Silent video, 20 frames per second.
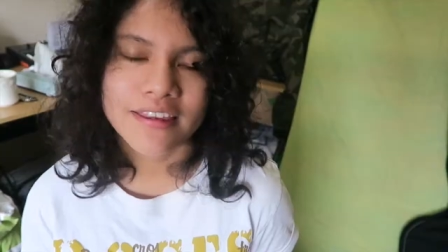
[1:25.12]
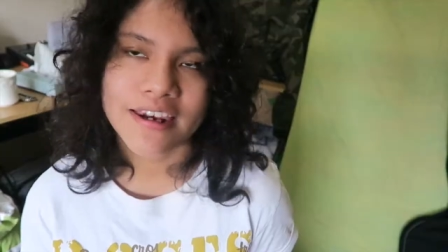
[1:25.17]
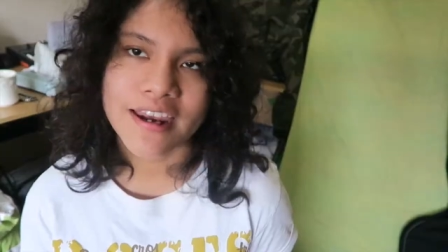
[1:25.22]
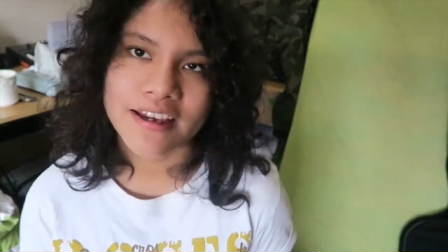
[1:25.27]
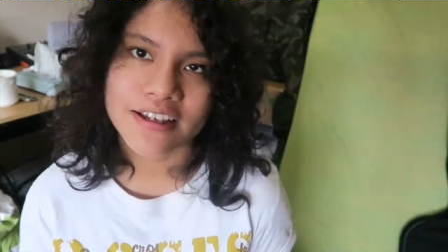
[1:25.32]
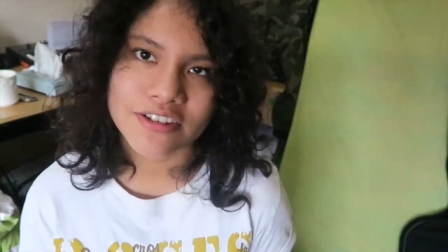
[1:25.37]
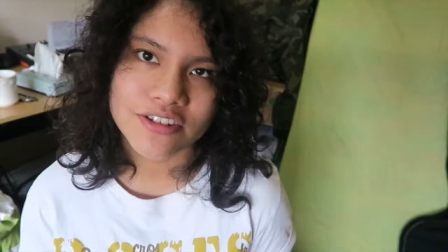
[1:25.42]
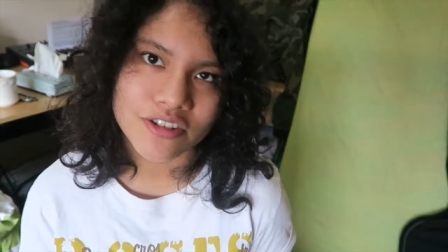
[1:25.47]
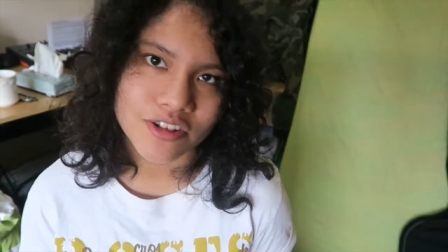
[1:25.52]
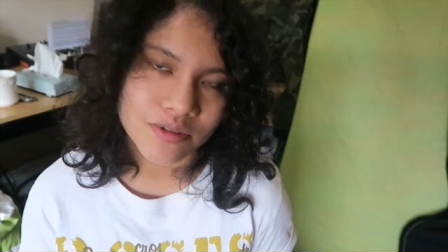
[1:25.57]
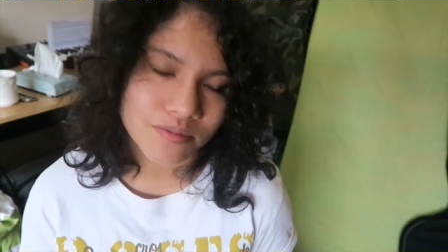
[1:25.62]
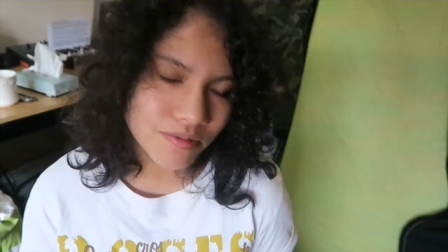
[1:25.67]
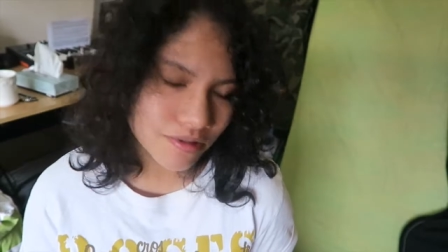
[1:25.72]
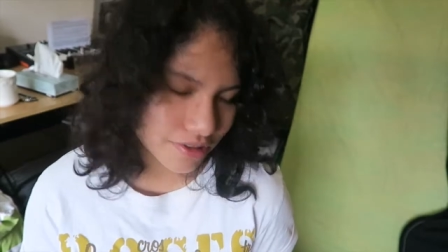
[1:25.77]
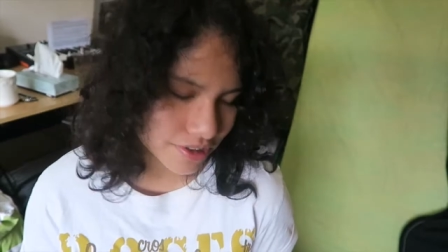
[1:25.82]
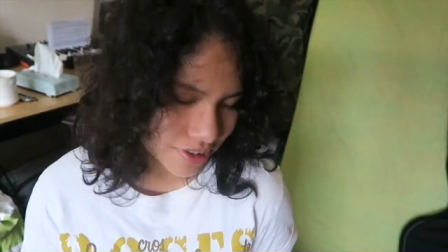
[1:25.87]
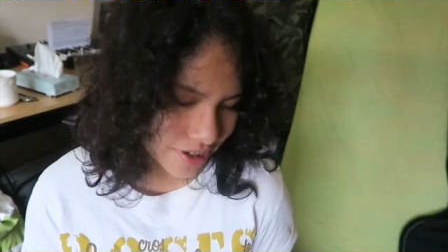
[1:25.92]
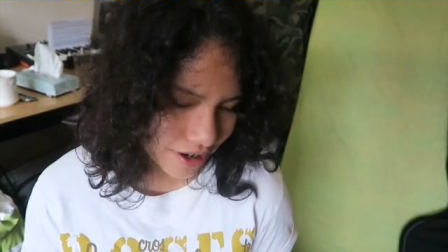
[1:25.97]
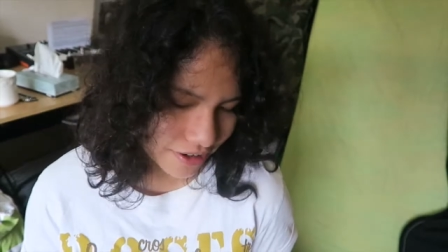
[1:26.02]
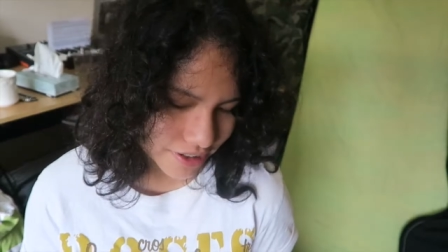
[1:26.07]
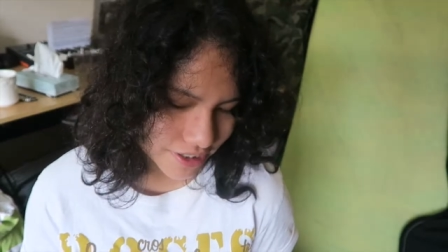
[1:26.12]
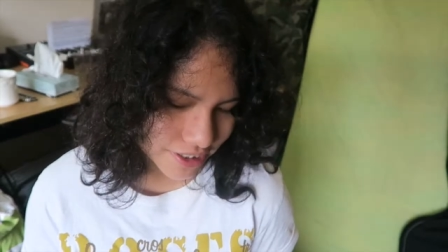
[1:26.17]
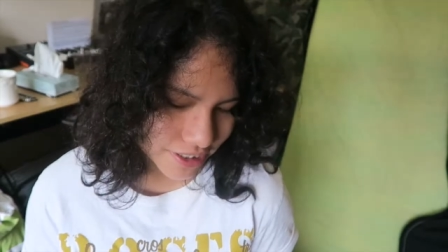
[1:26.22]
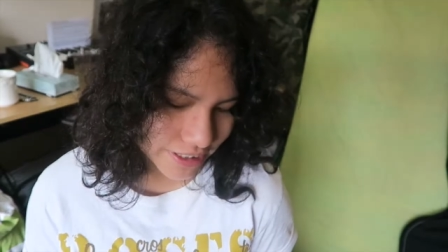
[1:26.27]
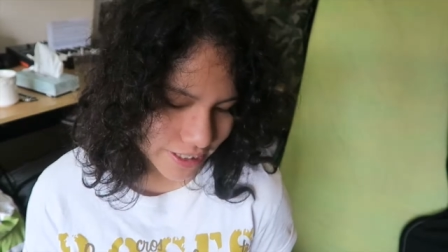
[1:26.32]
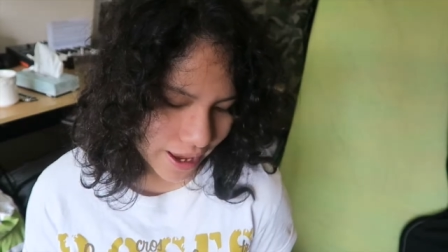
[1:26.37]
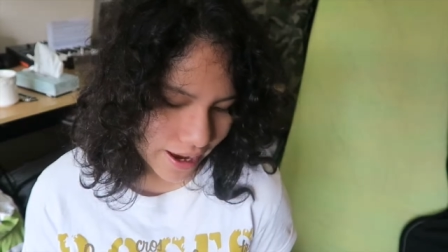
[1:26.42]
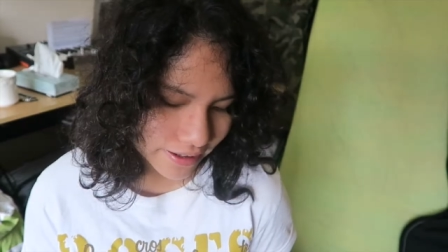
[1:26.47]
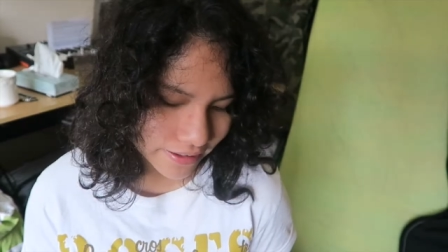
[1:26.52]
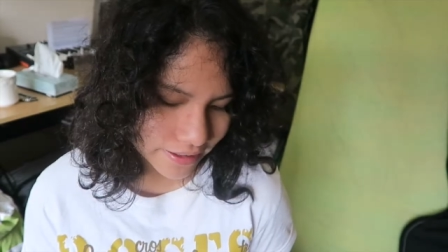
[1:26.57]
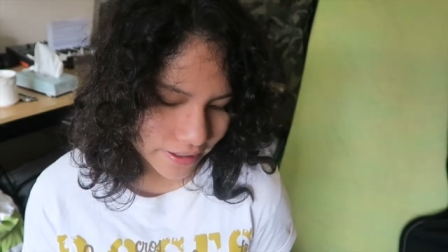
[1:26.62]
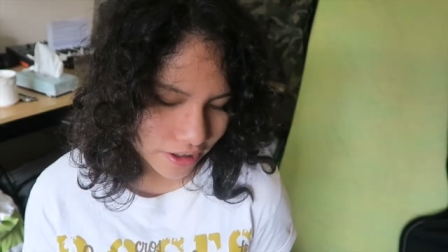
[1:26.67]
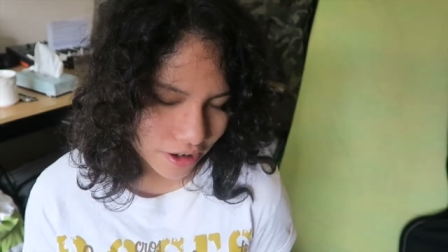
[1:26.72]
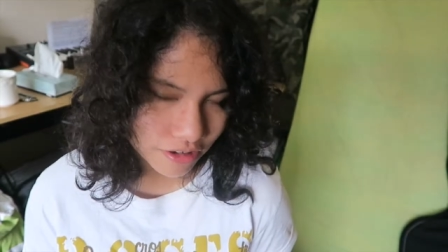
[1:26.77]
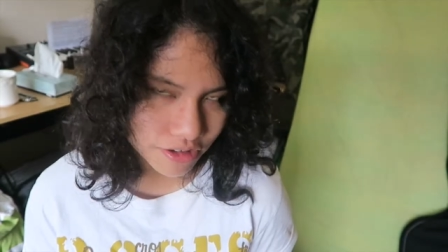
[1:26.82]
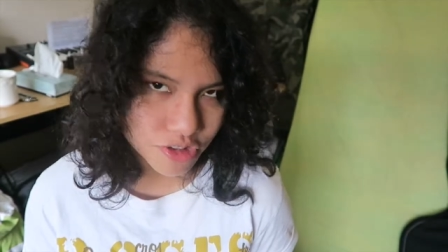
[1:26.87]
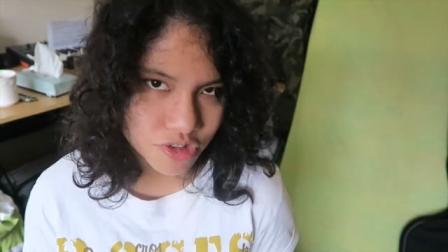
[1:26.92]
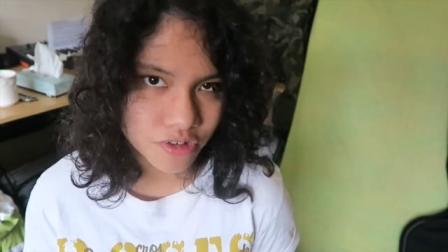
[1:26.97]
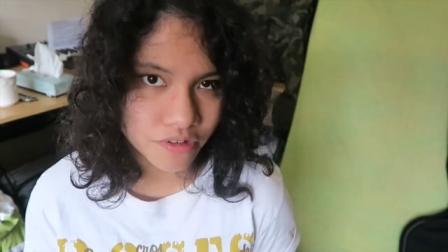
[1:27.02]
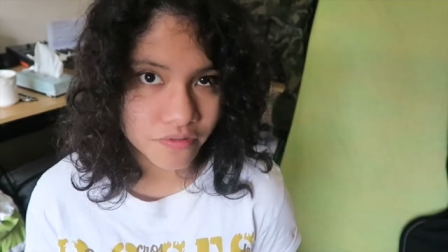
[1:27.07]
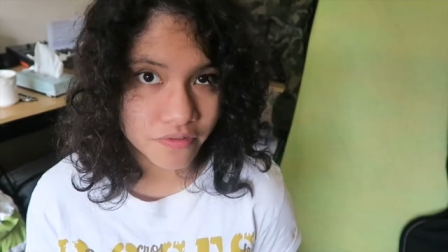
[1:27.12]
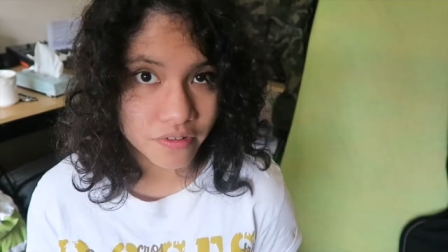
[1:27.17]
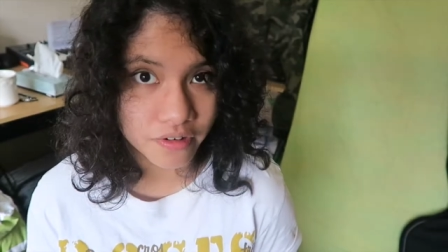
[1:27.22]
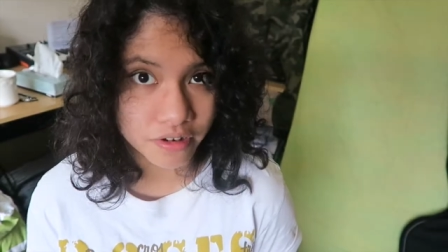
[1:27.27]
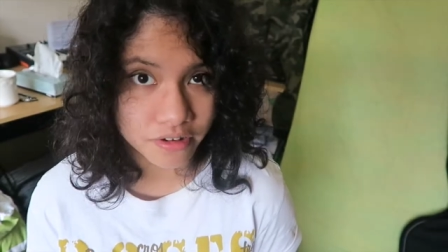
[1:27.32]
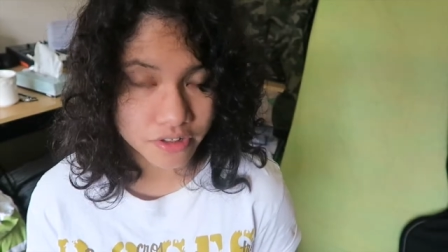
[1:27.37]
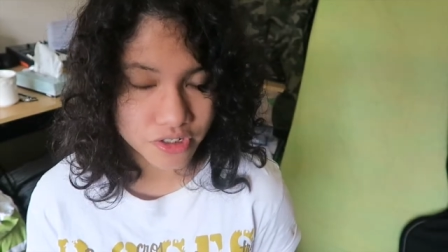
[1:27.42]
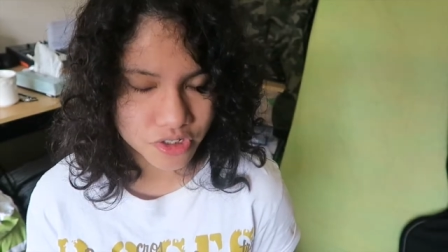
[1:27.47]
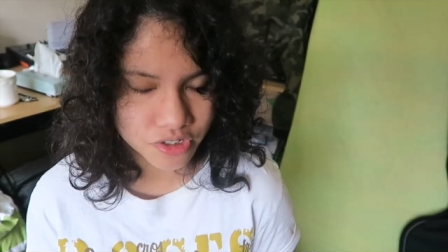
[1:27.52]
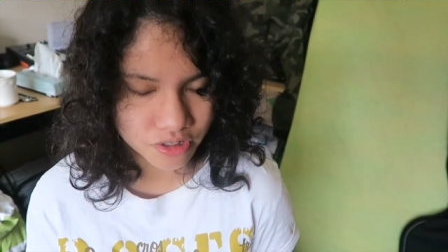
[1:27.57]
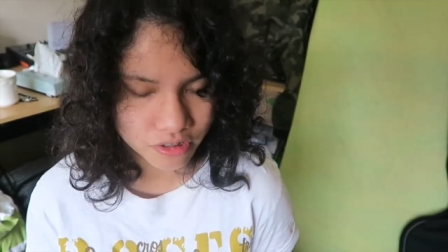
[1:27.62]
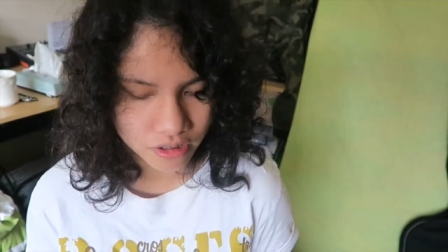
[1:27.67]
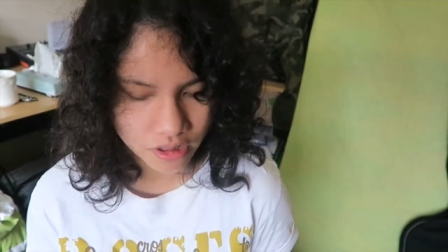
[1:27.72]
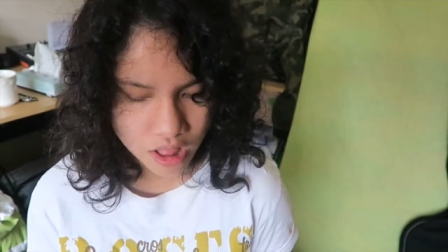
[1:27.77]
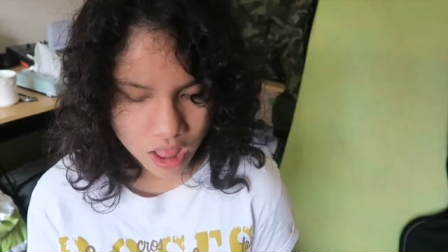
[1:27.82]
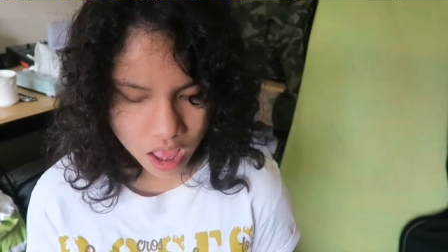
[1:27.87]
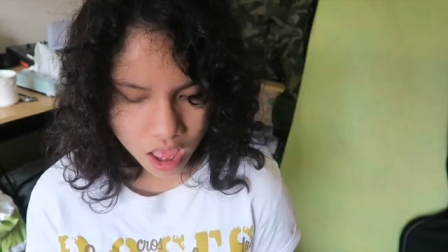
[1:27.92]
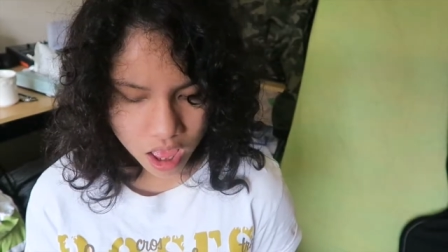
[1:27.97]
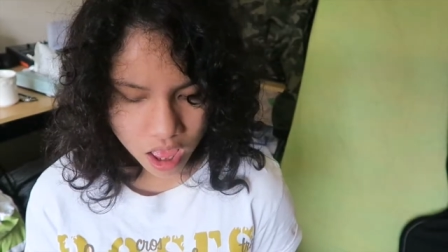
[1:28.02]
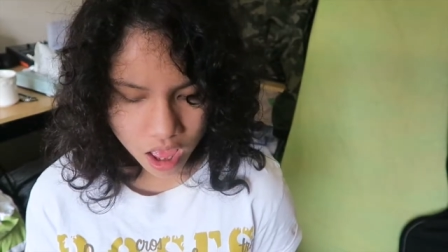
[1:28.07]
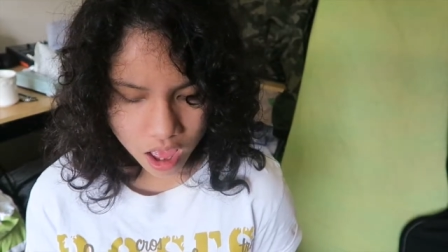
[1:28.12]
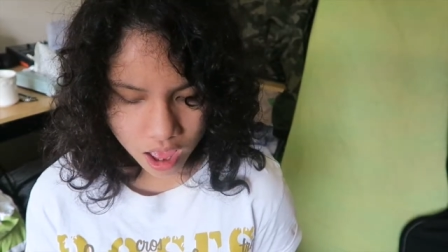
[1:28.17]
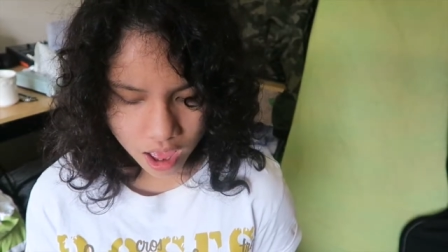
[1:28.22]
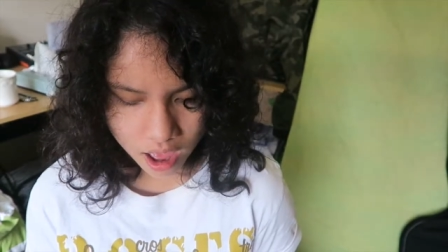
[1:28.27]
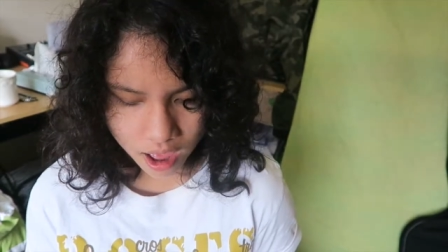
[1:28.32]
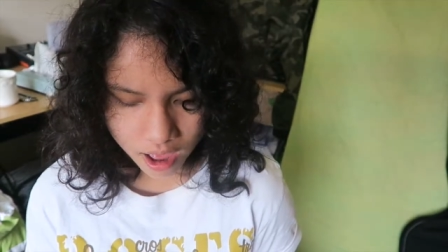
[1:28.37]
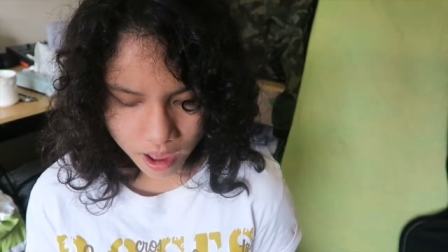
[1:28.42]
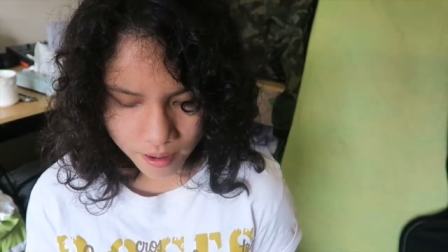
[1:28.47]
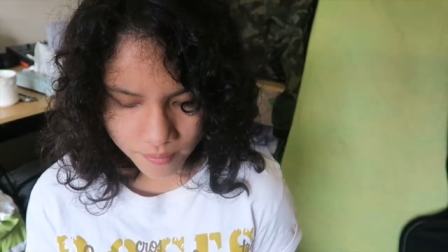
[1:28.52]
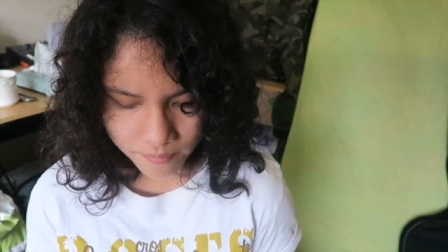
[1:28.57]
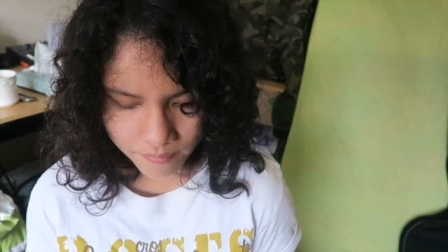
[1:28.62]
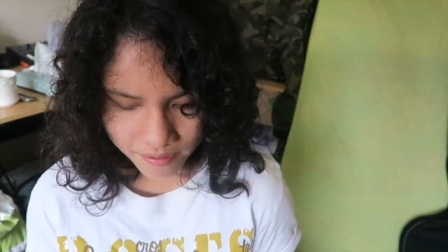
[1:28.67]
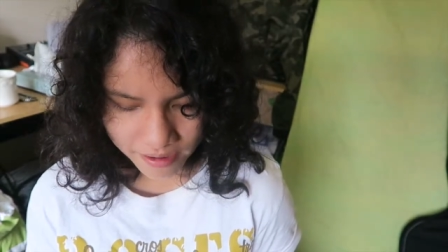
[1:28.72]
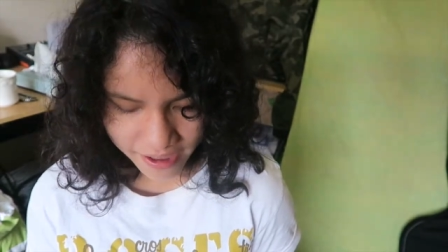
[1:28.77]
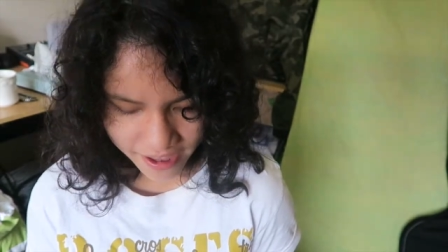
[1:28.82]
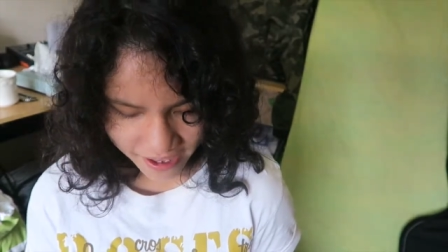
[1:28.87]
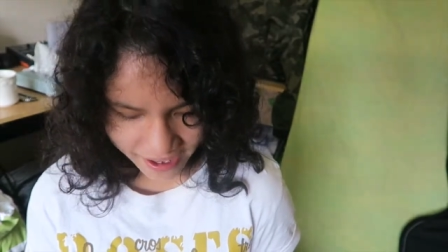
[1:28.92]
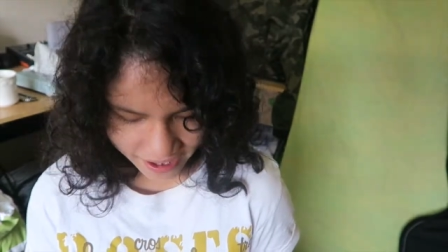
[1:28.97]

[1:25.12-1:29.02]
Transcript: The next two books are slightly controversial um,